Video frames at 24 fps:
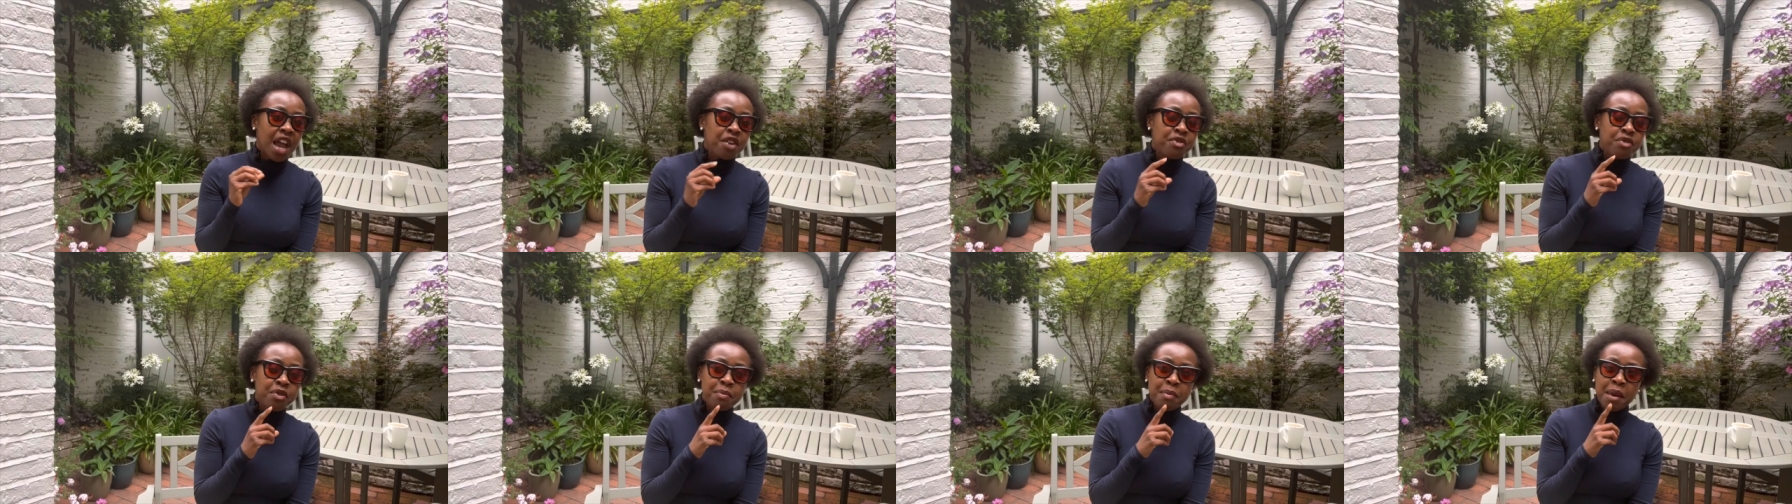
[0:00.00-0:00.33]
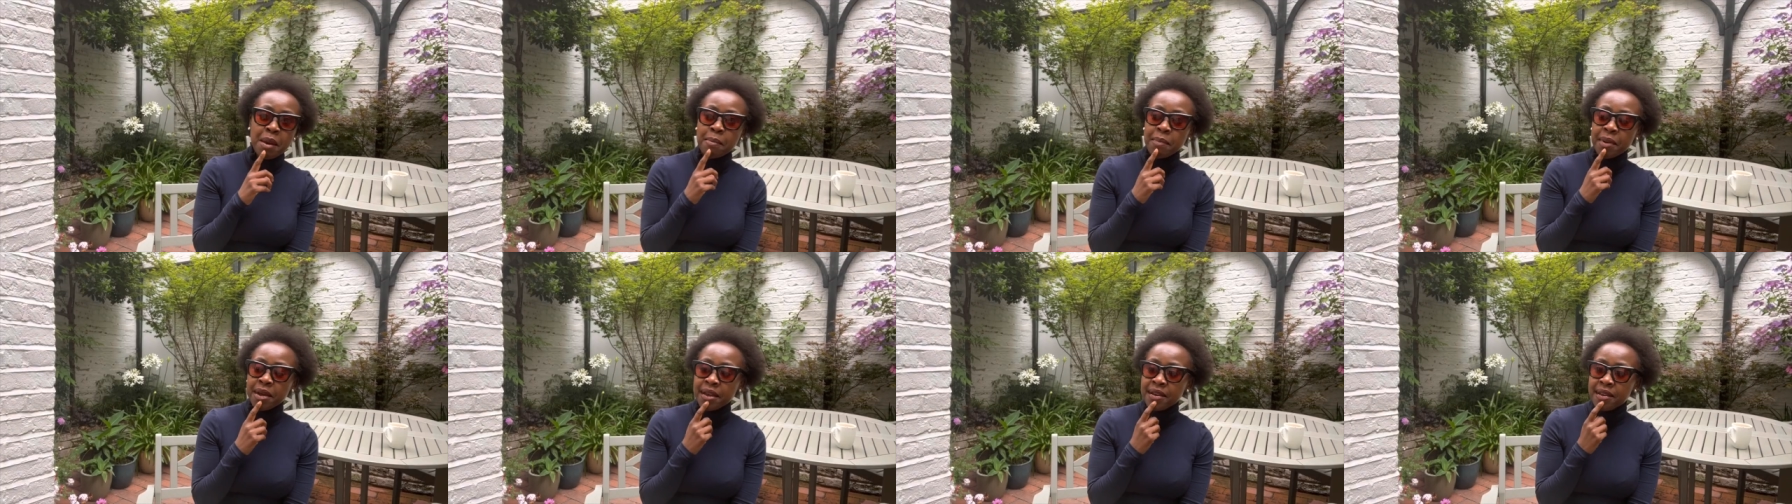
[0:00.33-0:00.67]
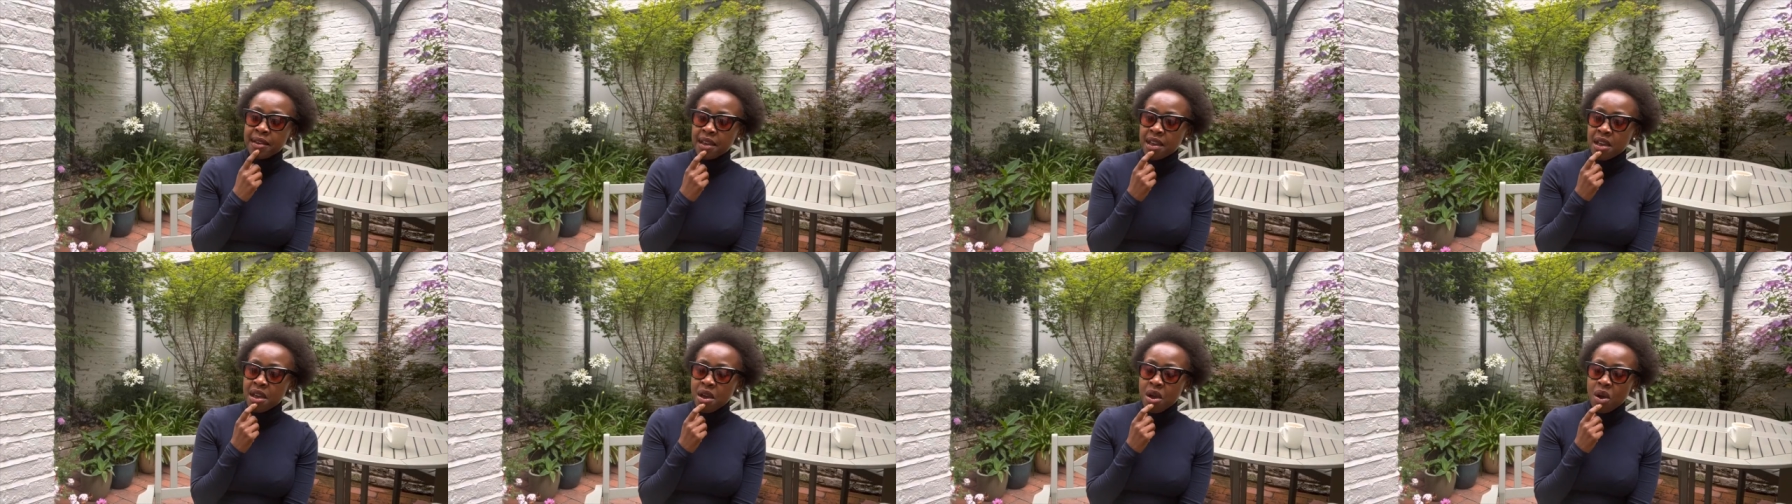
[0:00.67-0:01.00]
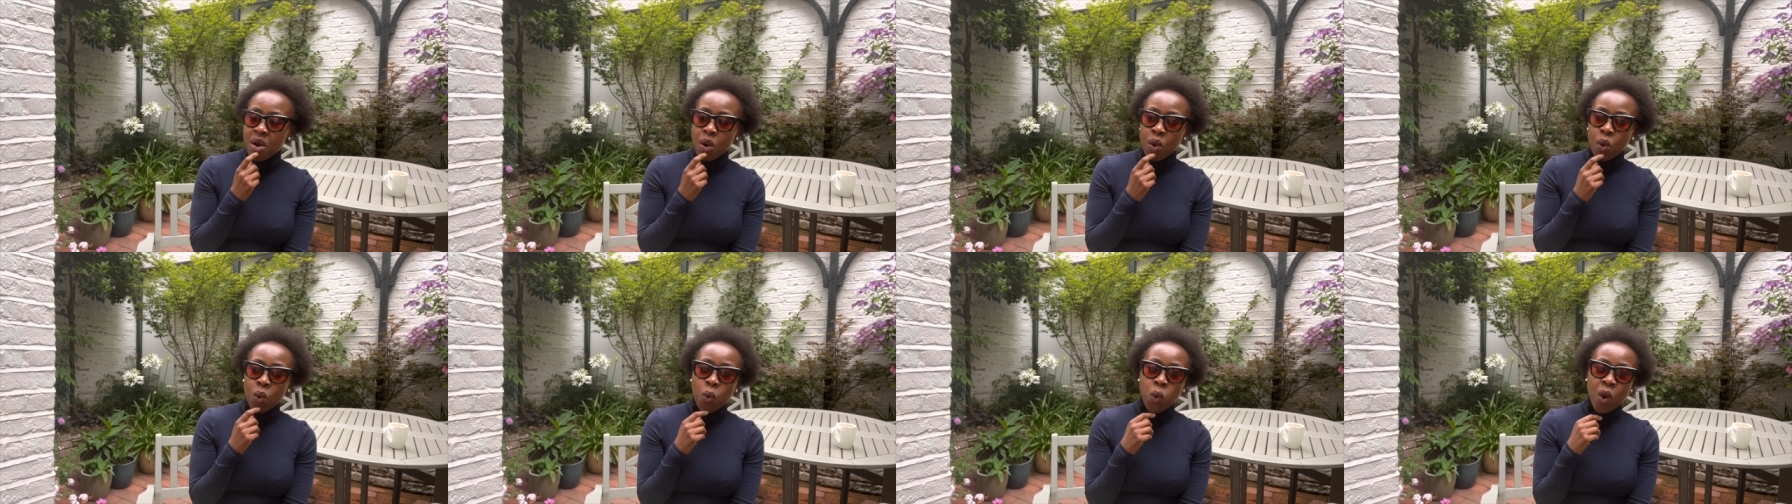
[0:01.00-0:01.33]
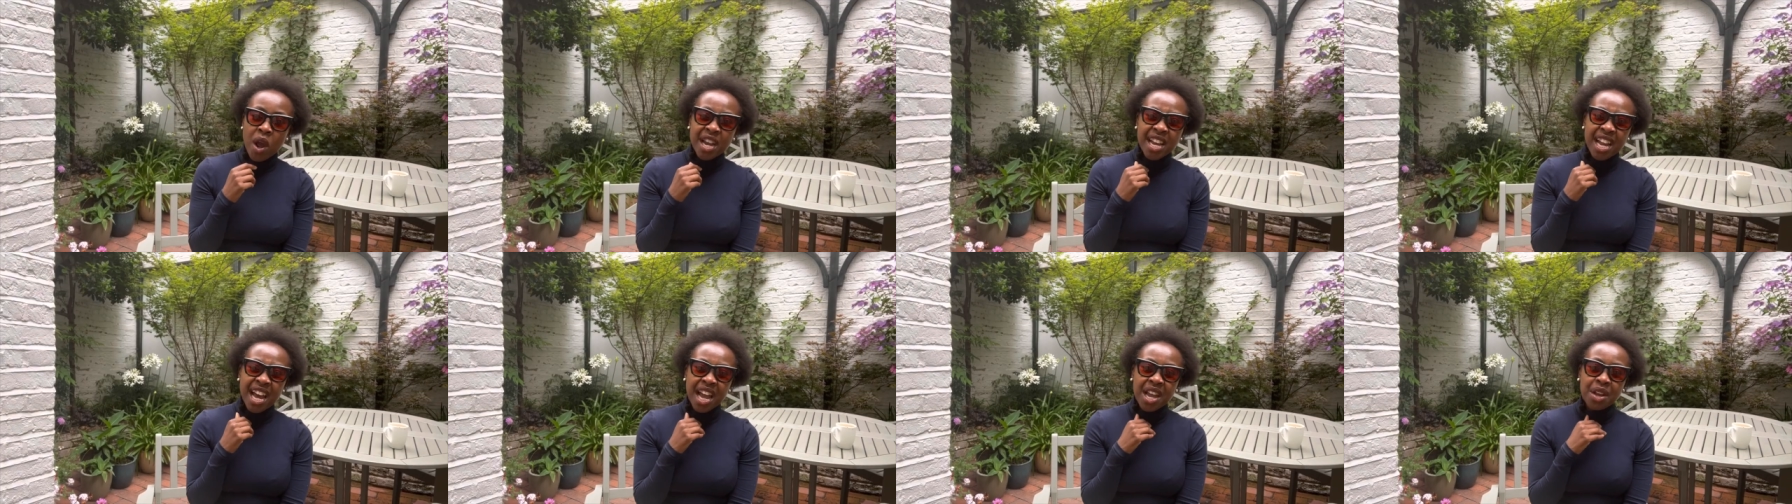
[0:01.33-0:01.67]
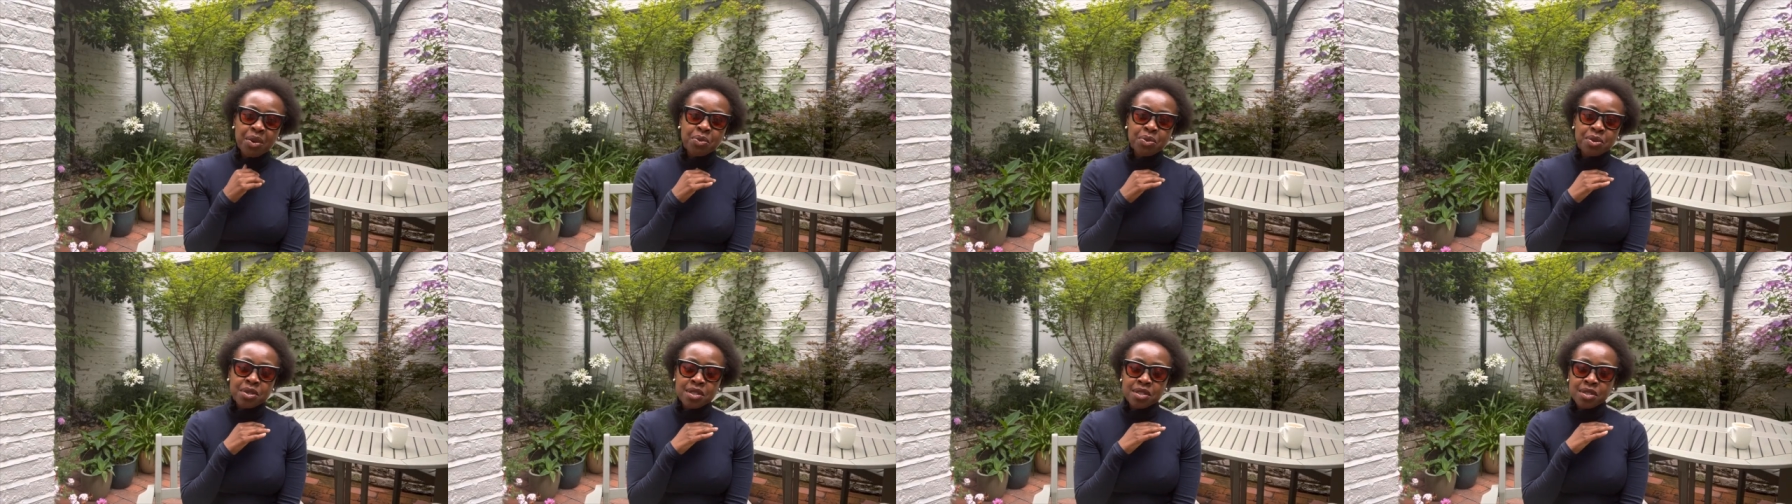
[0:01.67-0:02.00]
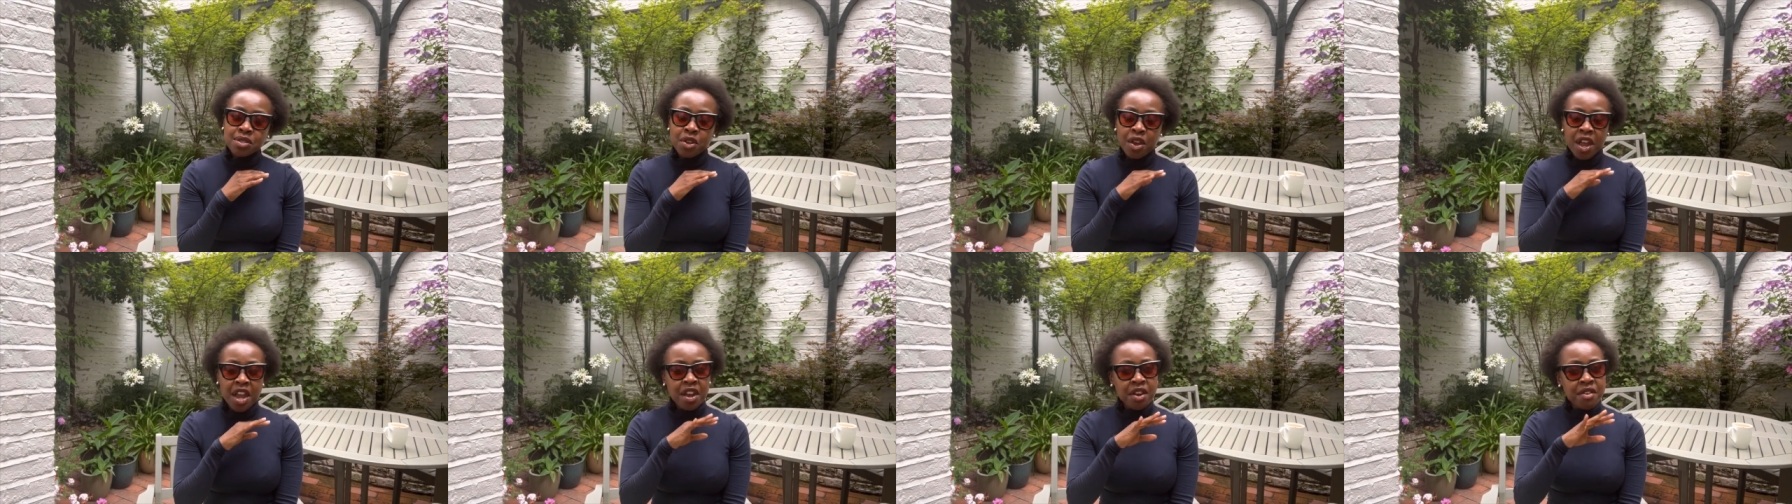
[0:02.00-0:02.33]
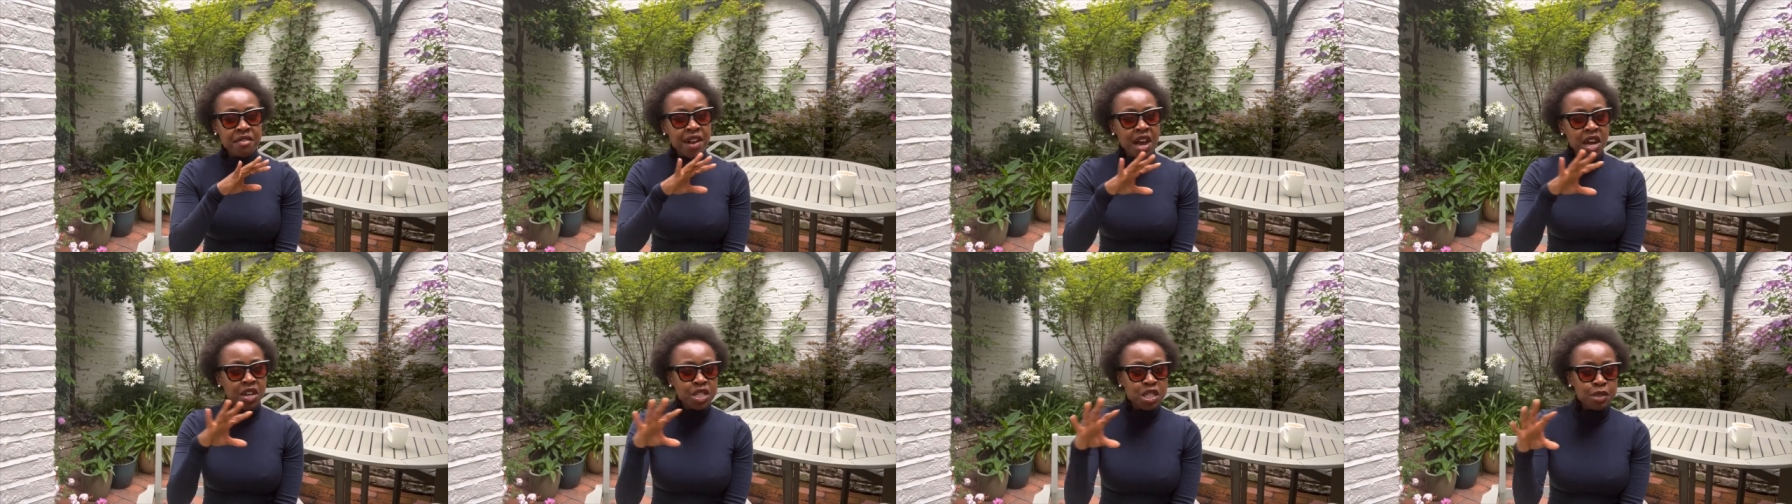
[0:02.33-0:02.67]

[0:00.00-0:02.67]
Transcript: remember when I was going around